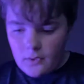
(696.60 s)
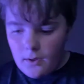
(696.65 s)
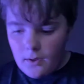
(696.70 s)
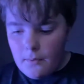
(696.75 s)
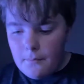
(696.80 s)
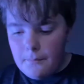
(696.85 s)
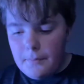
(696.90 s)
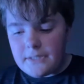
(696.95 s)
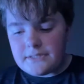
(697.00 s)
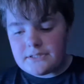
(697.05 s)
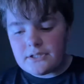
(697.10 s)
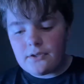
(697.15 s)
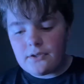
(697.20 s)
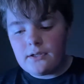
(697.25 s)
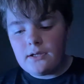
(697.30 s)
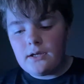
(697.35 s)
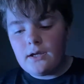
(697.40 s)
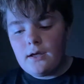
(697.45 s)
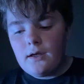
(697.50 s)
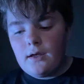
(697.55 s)

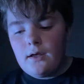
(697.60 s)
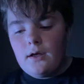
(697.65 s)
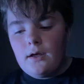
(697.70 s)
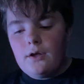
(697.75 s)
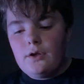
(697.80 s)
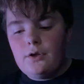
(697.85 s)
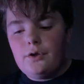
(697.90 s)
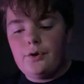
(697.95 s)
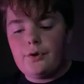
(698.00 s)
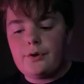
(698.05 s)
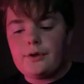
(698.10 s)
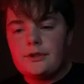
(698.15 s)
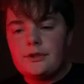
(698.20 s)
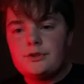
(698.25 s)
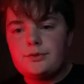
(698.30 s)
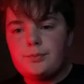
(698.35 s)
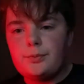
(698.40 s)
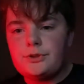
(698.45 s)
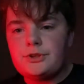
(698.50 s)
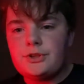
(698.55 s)
Basically, you could
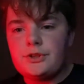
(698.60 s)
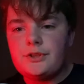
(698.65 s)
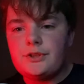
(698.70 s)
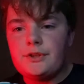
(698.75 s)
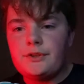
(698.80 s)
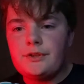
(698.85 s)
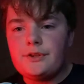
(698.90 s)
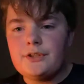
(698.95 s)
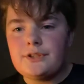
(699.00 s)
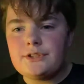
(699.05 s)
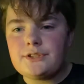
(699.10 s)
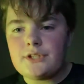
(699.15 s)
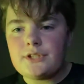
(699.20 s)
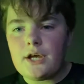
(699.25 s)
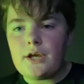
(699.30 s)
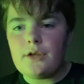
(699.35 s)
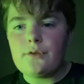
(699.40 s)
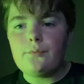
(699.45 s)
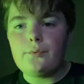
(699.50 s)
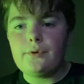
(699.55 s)
switch it to this
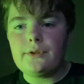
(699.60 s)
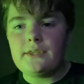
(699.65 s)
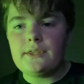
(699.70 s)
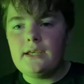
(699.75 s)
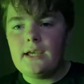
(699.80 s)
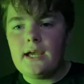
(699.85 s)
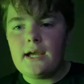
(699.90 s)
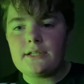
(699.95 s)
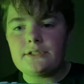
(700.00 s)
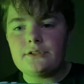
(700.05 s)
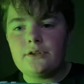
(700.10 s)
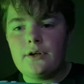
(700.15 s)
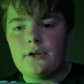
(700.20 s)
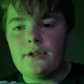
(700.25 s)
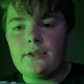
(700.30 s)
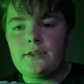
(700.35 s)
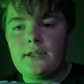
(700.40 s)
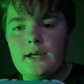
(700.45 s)
side with the X on it.